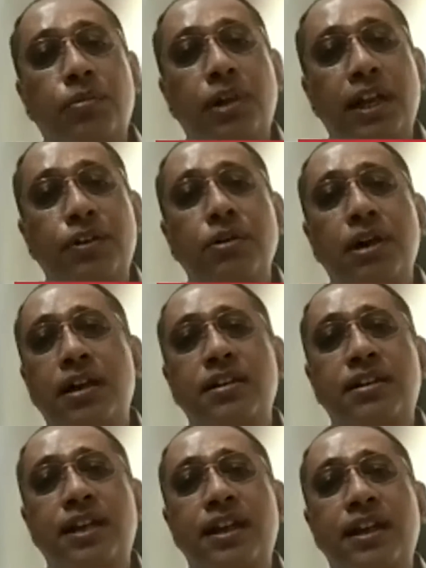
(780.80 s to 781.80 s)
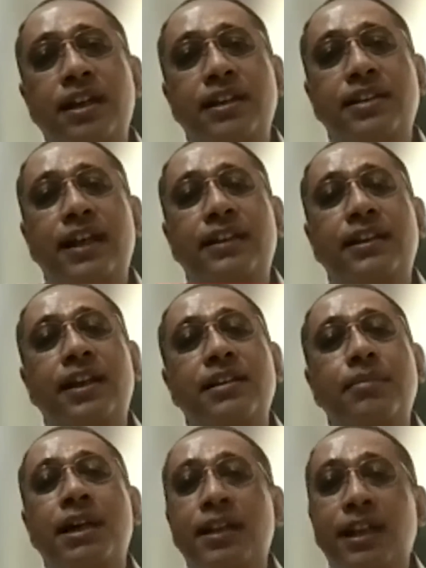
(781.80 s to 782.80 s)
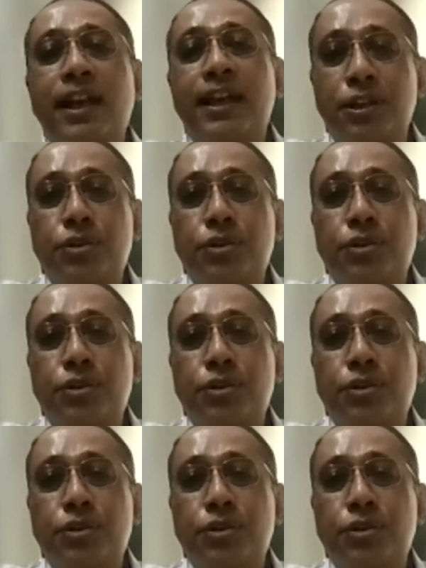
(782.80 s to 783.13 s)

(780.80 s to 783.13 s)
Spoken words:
I do understand is that there are some underlying